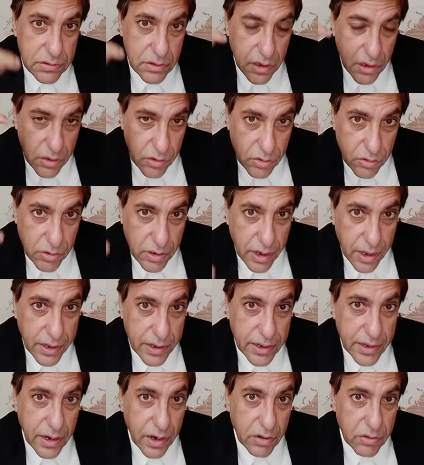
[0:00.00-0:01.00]
who carried
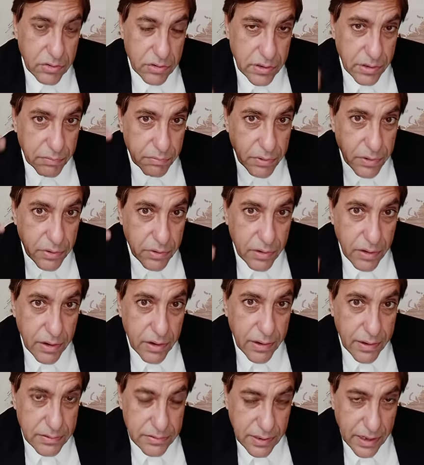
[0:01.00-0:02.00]
out the brutal
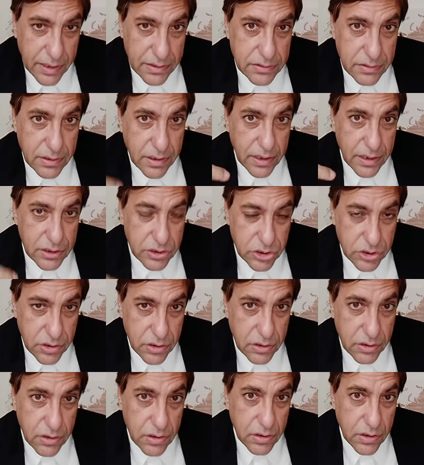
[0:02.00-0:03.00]
assassination
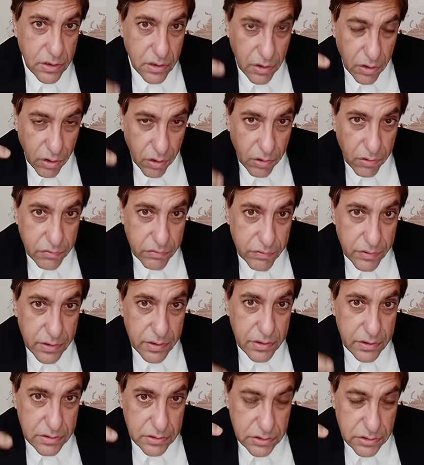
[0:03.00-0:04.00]
of
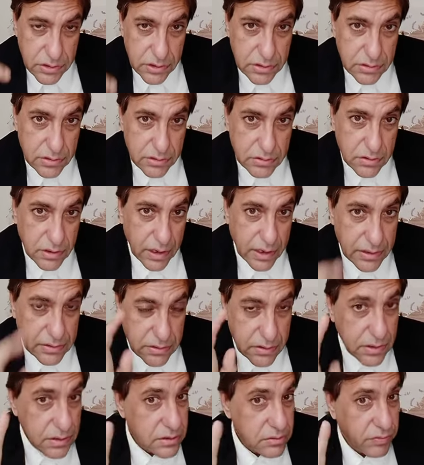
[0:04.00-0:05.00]
Jesus Christ.
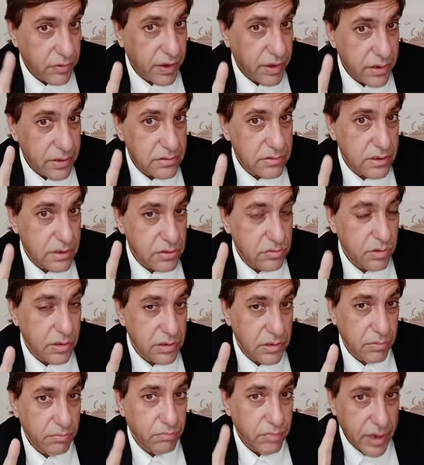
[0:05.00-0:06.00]
These Pharisees were the
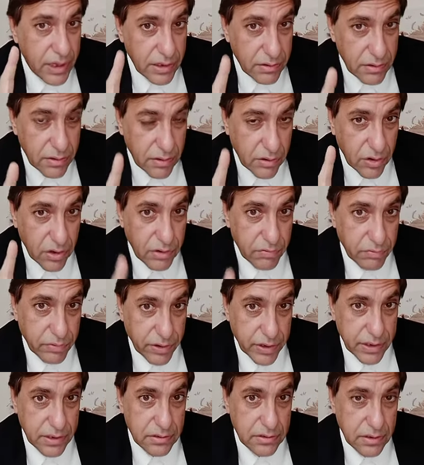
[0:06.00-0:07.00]
main
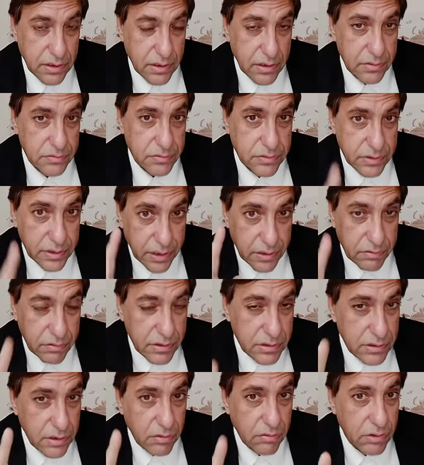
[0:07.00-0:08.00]
culprits they were the
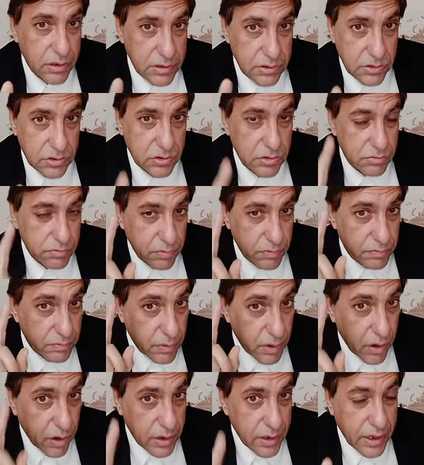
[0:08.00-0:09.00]
ones who
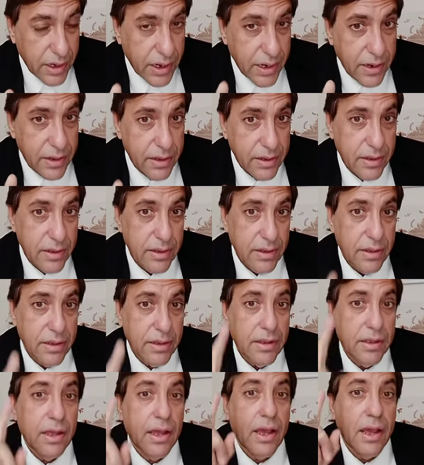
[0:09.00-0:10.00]
plotted
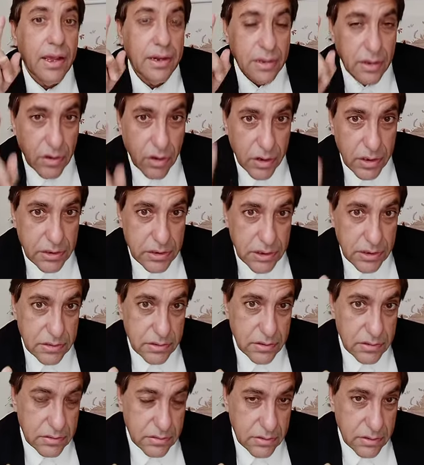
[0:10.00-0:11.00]
and got
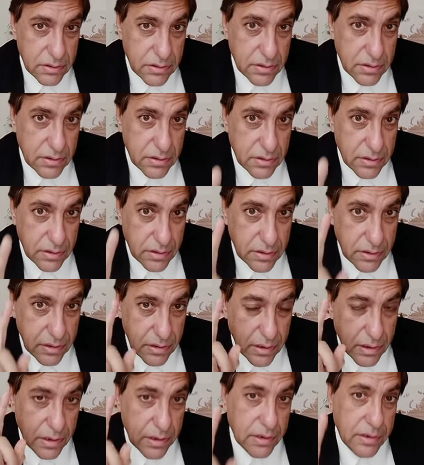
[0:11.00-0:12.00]
Jesus
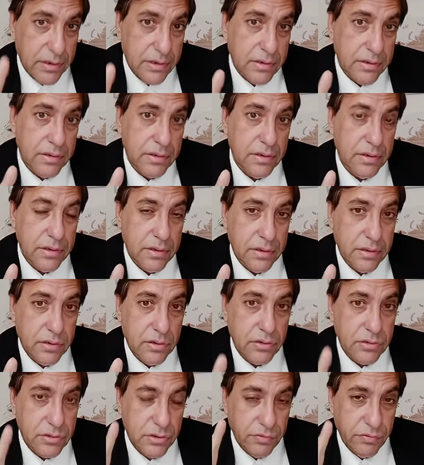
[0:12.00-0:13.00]
uh,
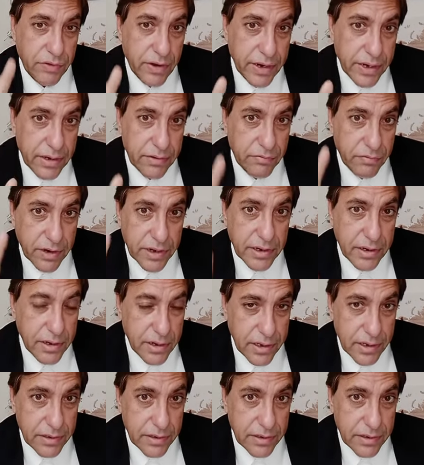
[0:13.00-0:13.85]
crucified finally.